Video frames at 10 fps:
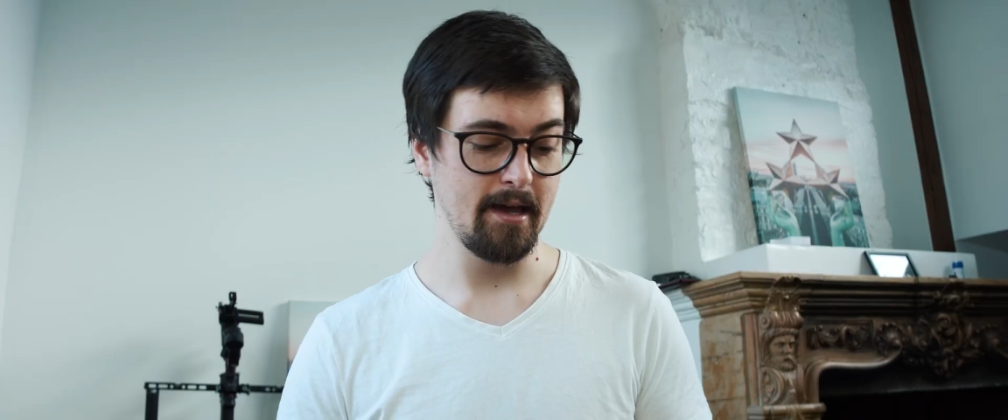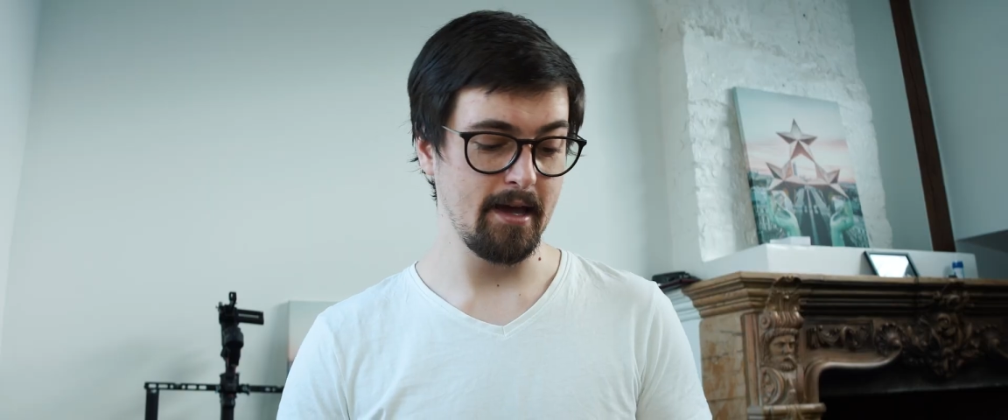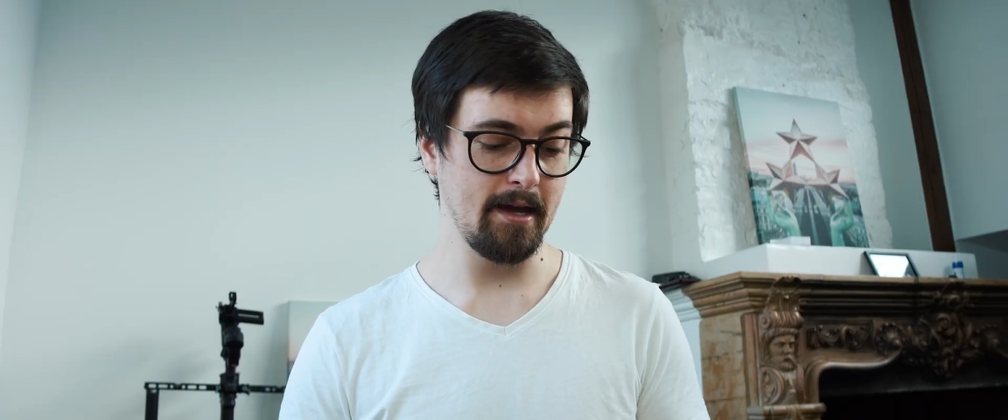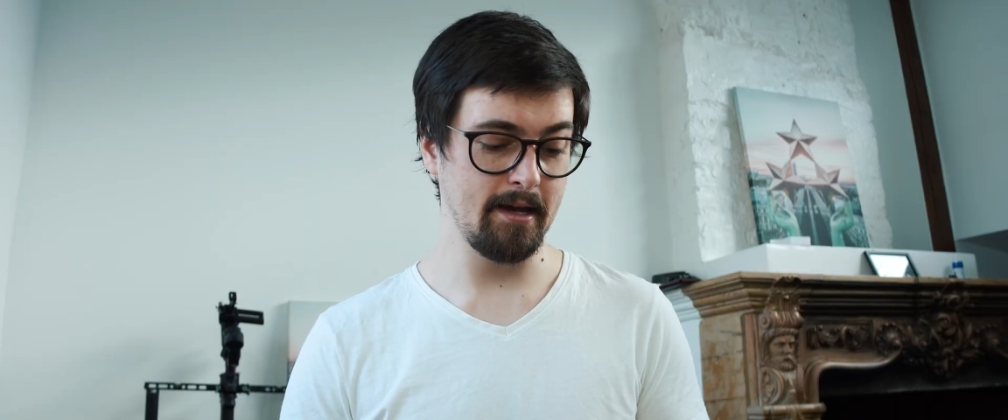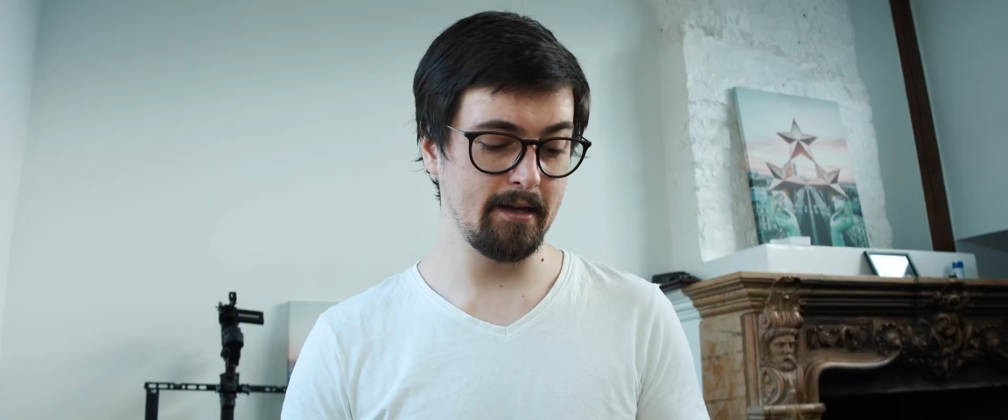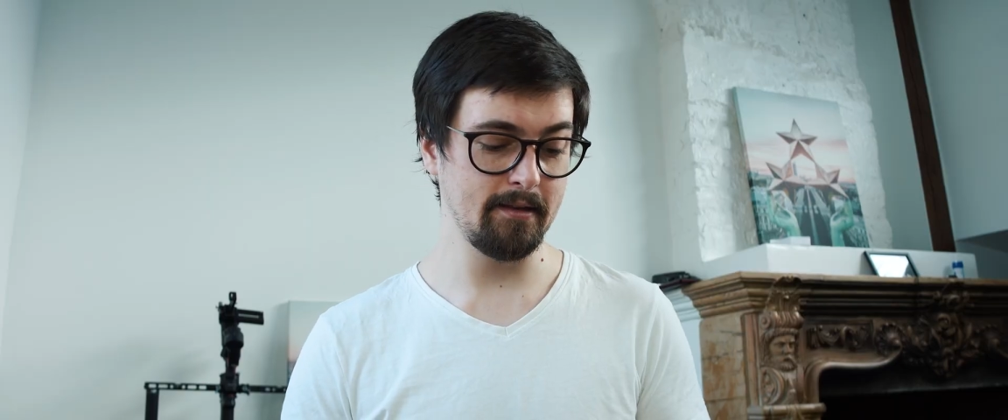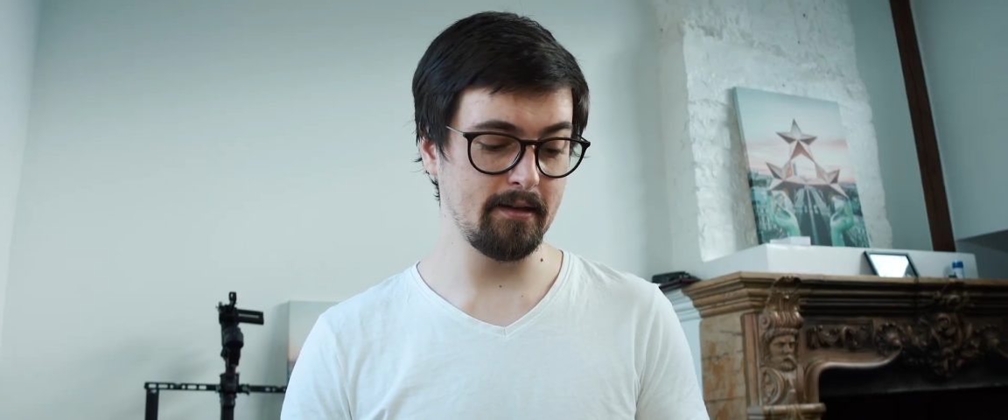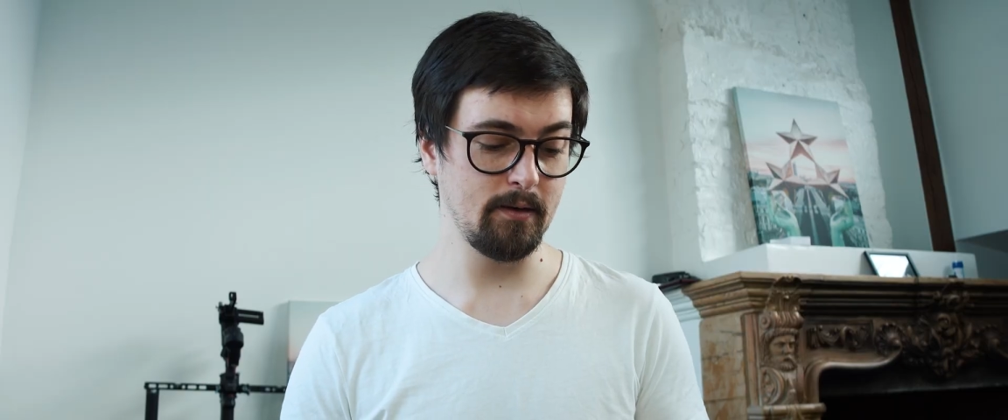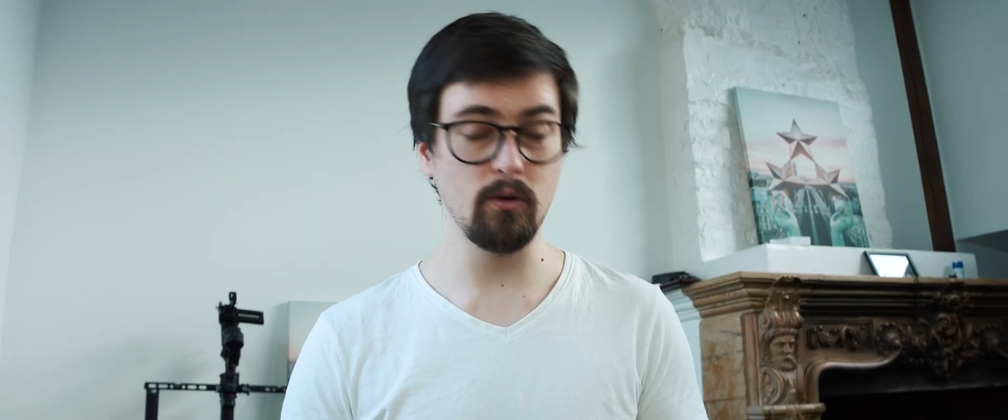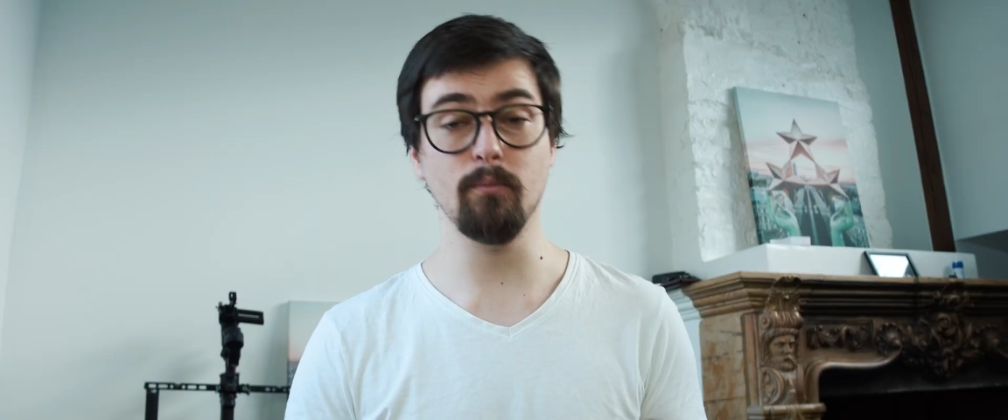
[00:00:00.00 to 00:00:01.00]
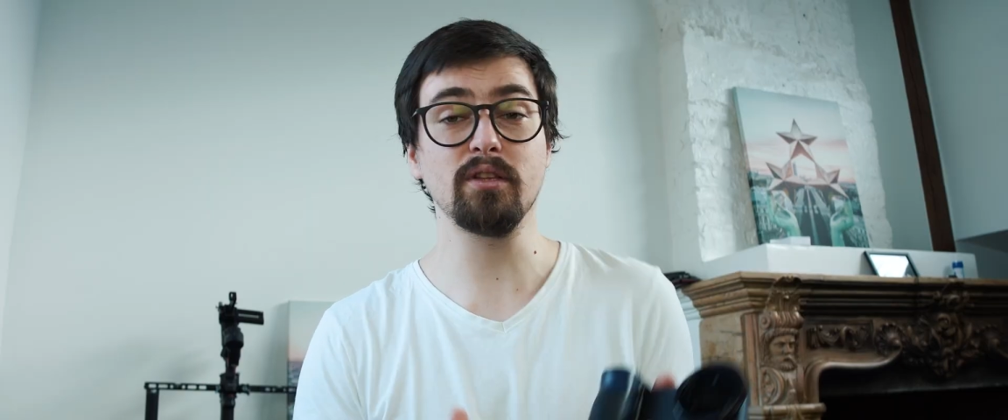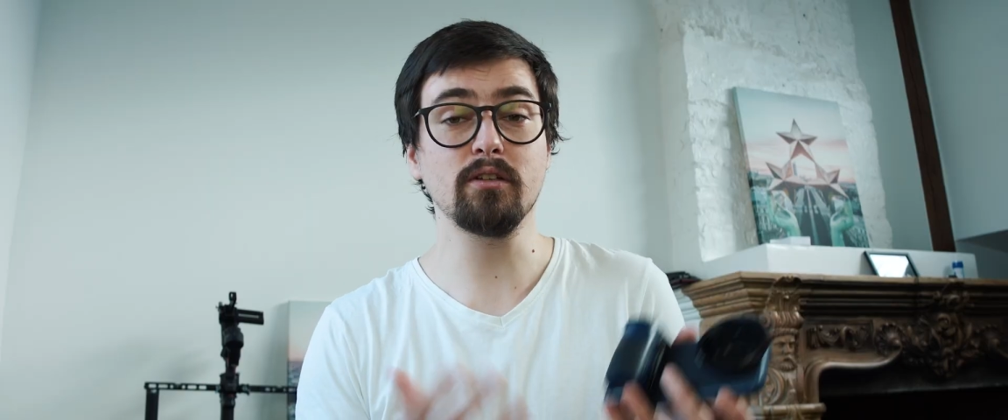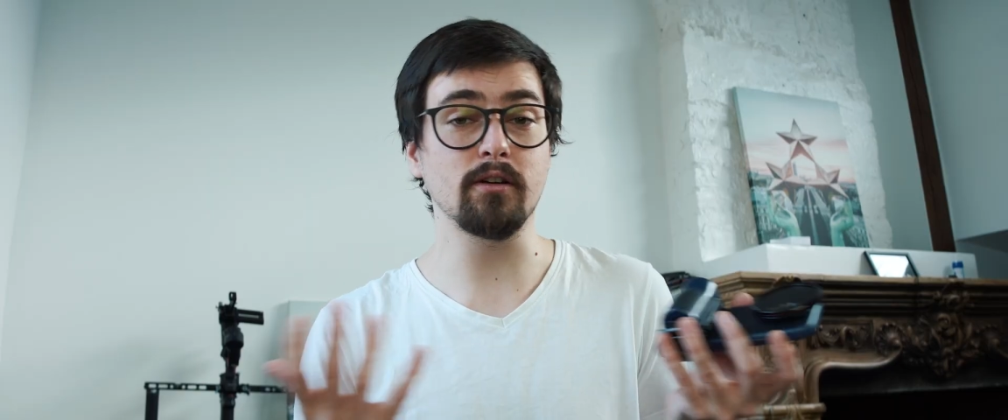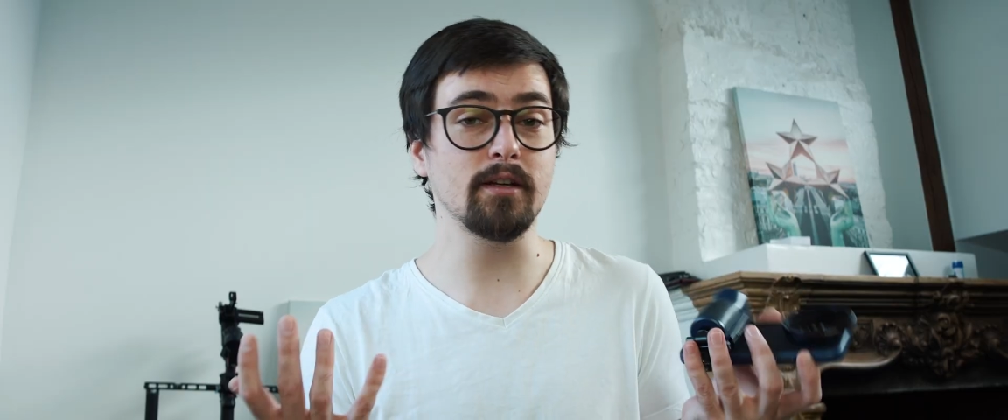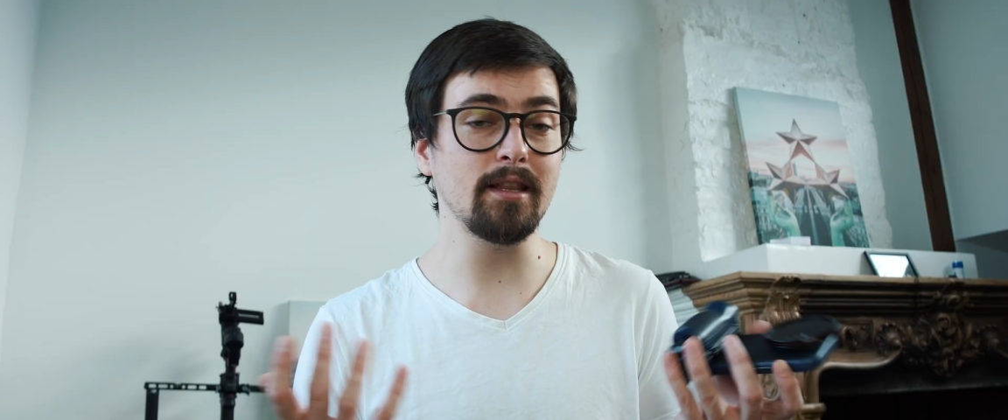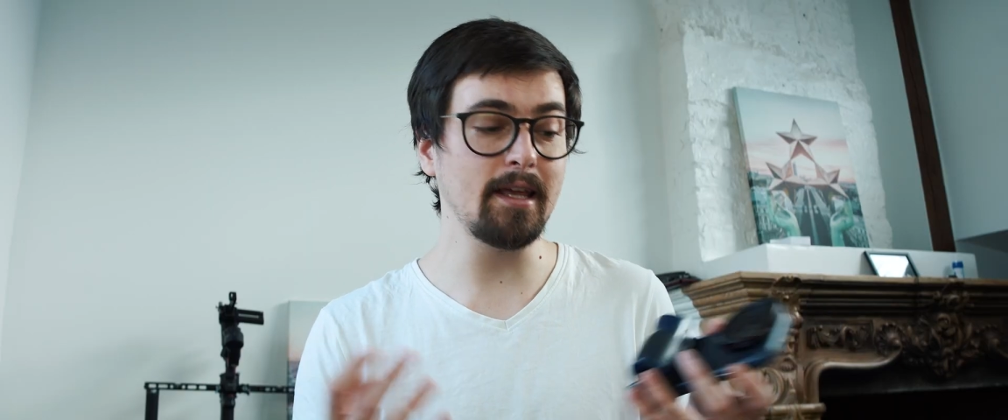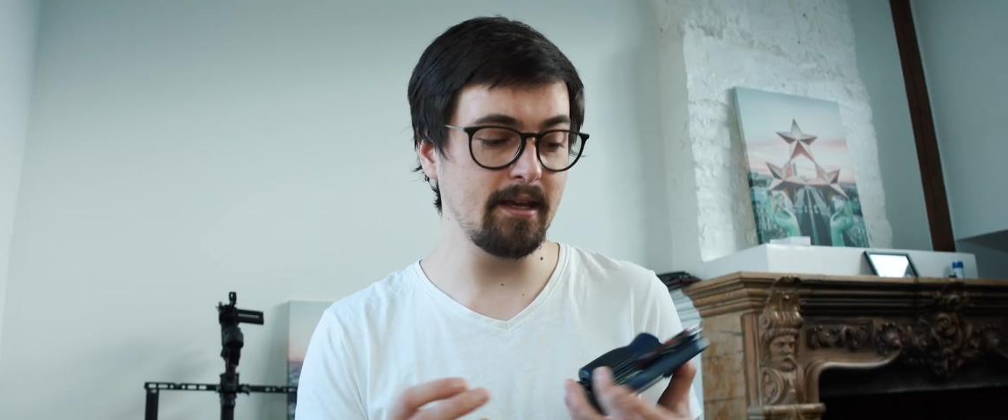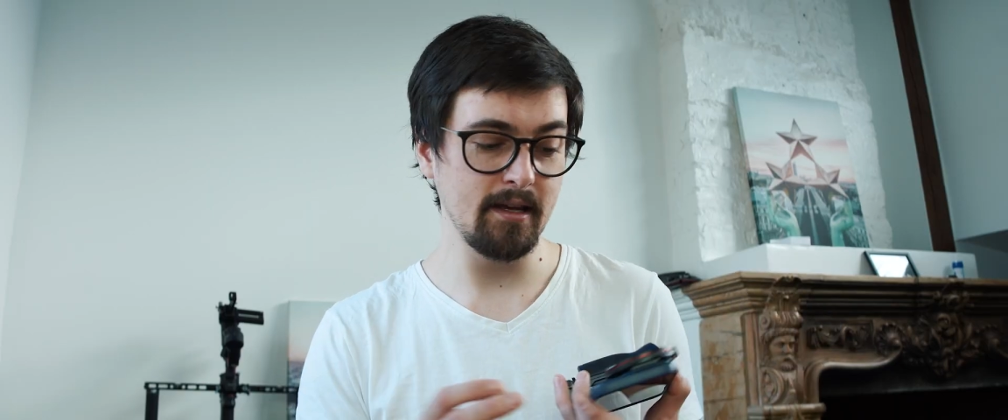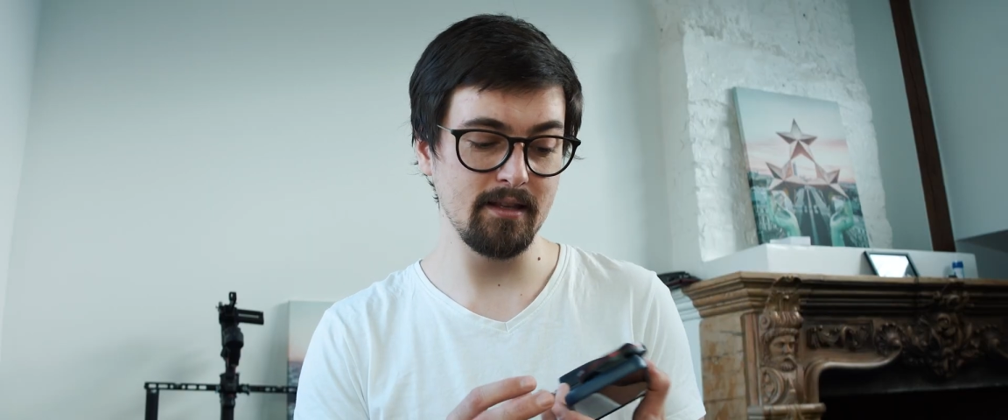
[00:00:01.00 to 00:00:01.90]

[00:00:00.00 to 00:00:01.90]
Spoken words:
And but currently